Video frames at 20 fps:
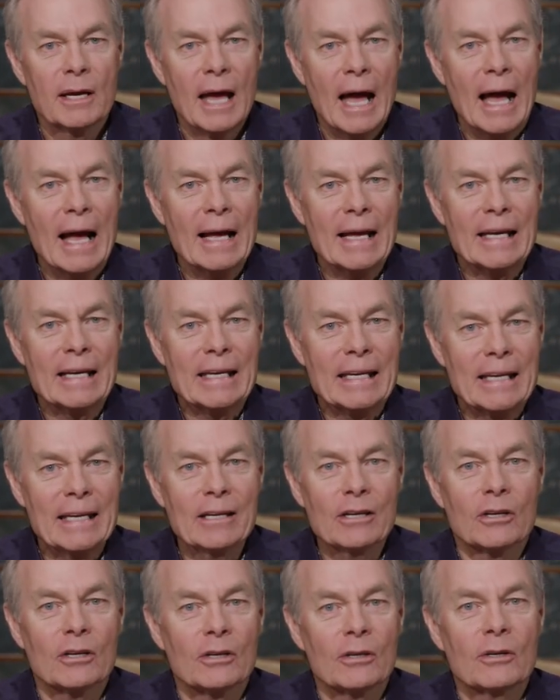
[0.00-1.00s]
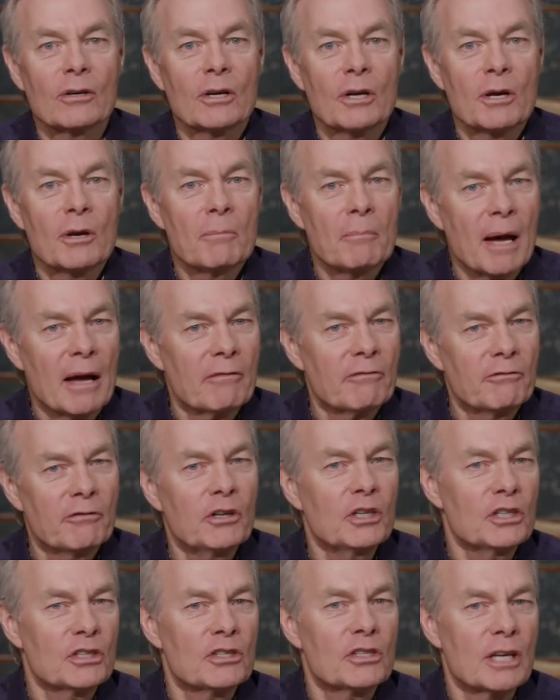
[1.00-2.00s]
I can hear my
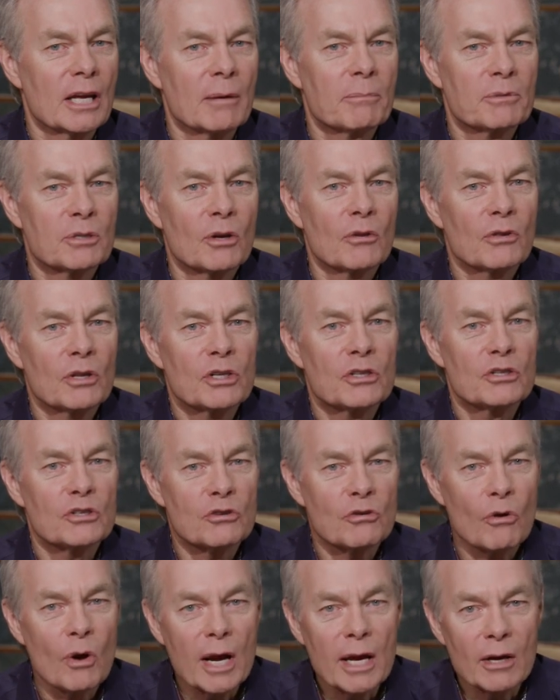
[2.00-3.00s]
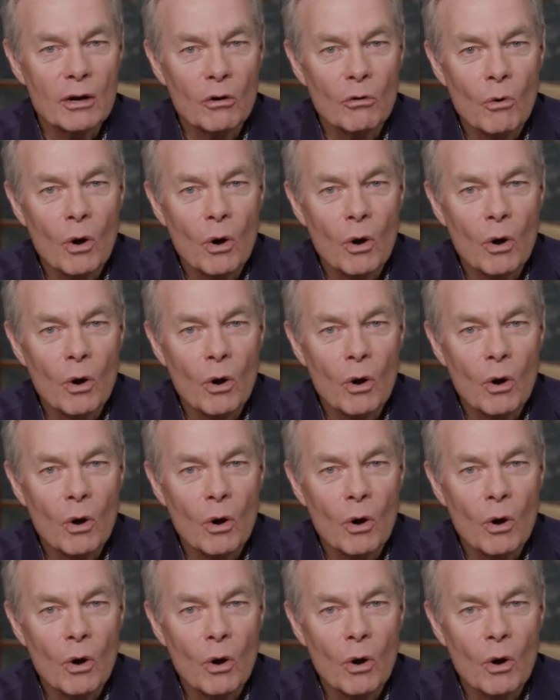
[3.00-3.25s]
footsteps on this trail,